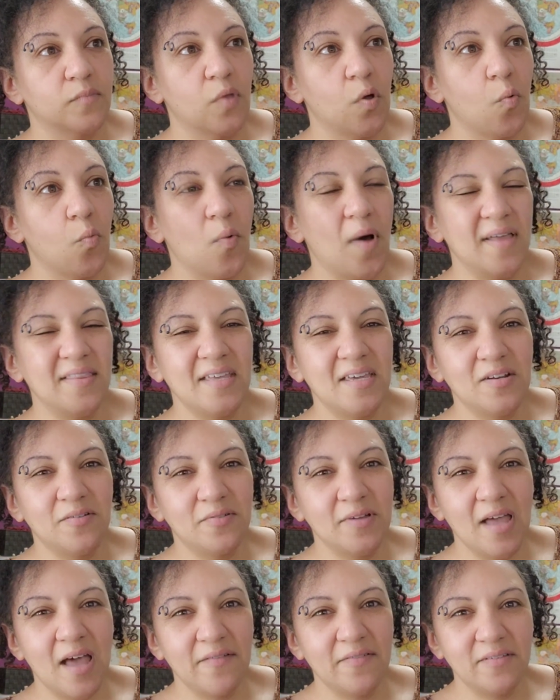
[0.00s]
Why they don't
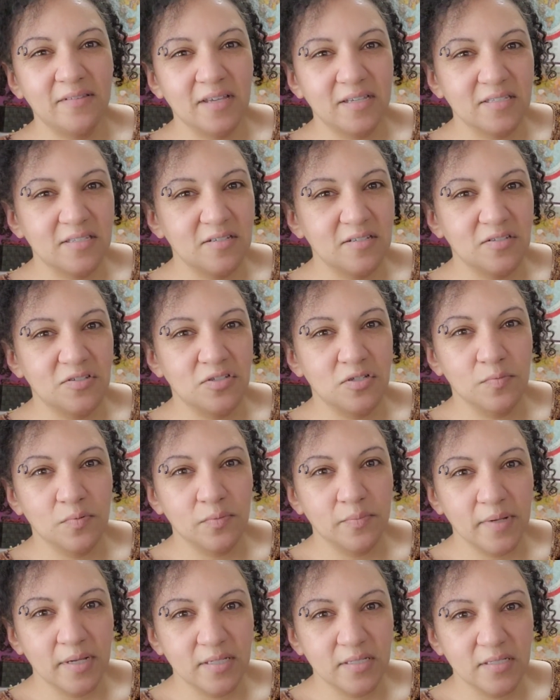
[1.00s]
have it next to the
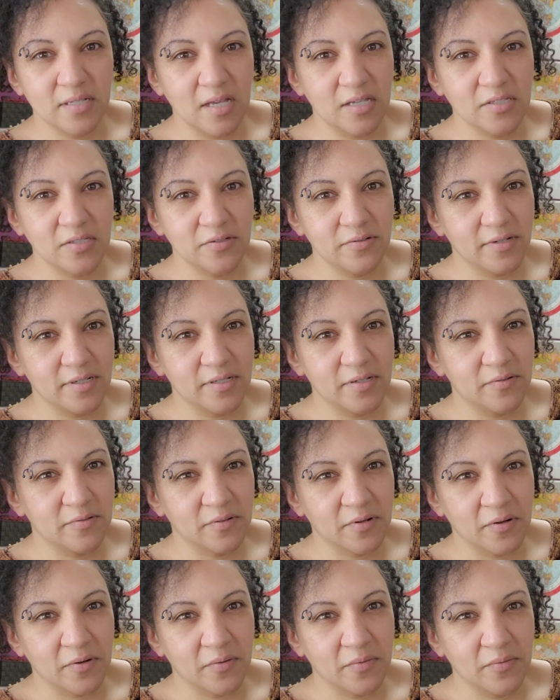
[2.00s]
Superman statue, I don't
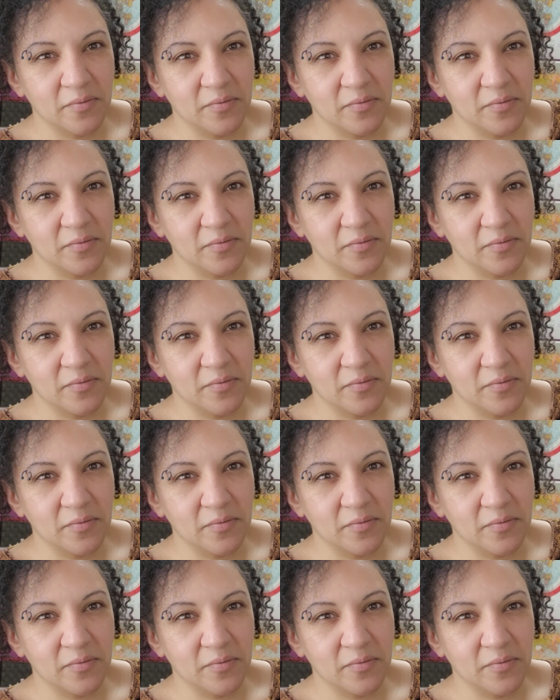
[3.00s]
know.